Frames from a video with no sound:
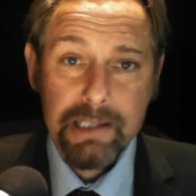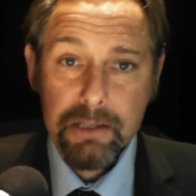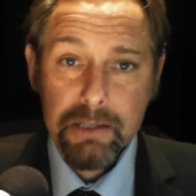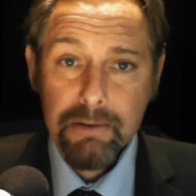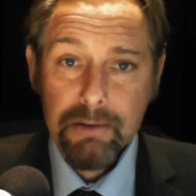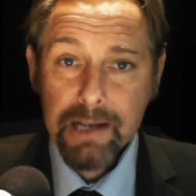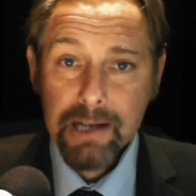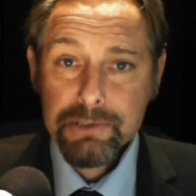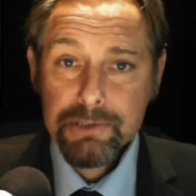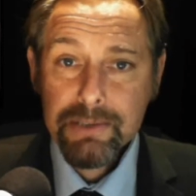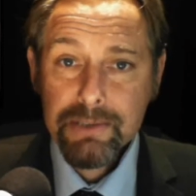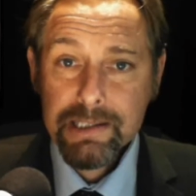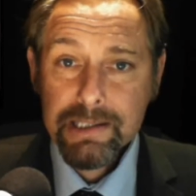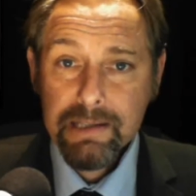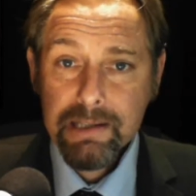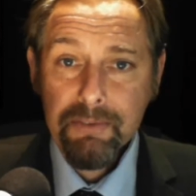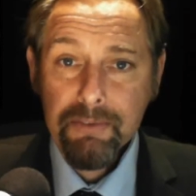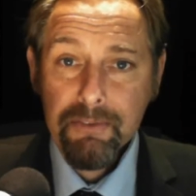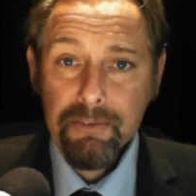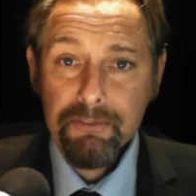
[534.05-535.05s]
that are actually
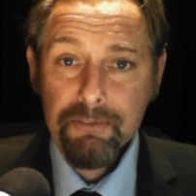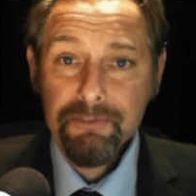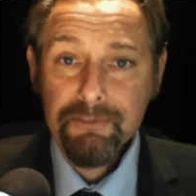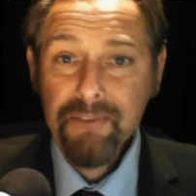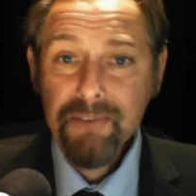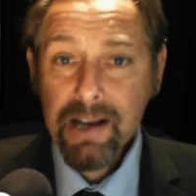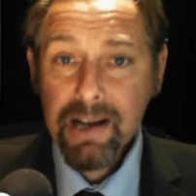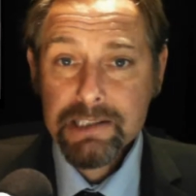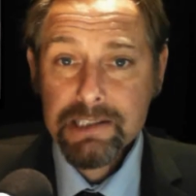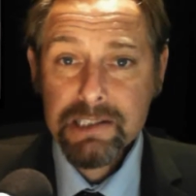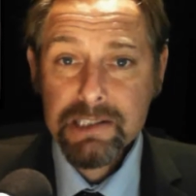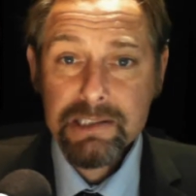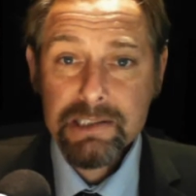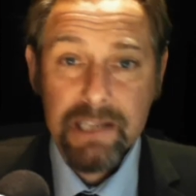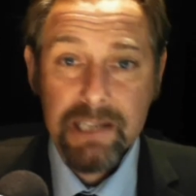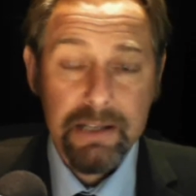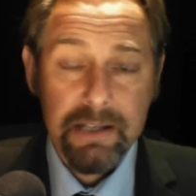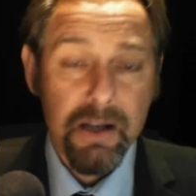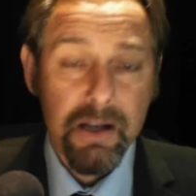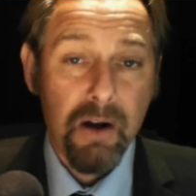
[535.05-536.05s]
different
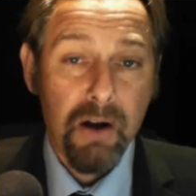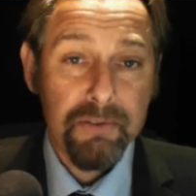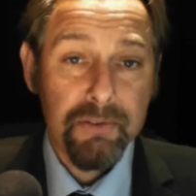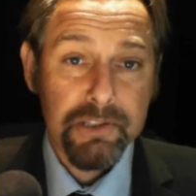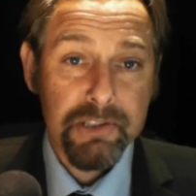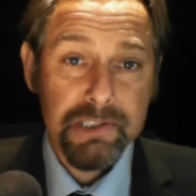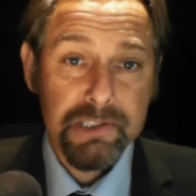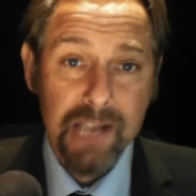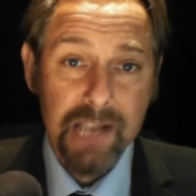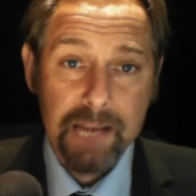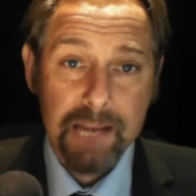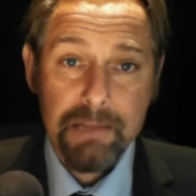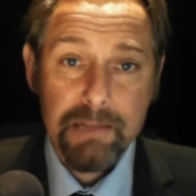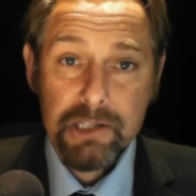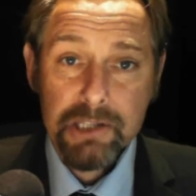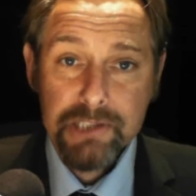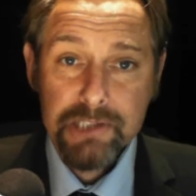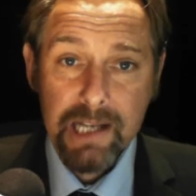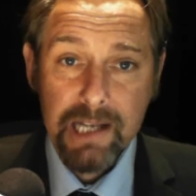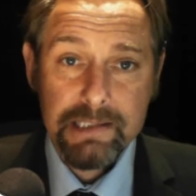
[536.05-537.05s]
factors of the same
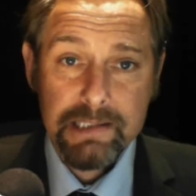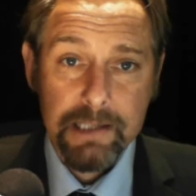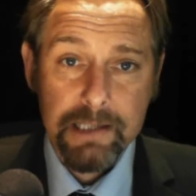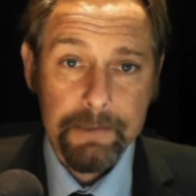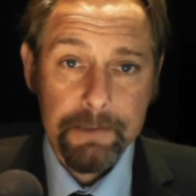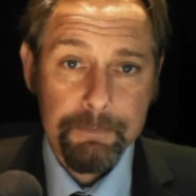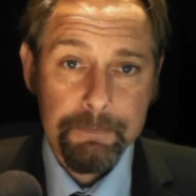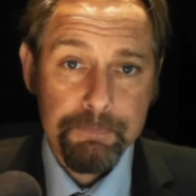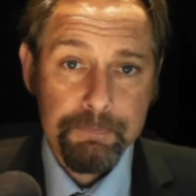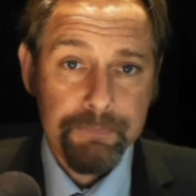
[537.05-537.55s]
agenda.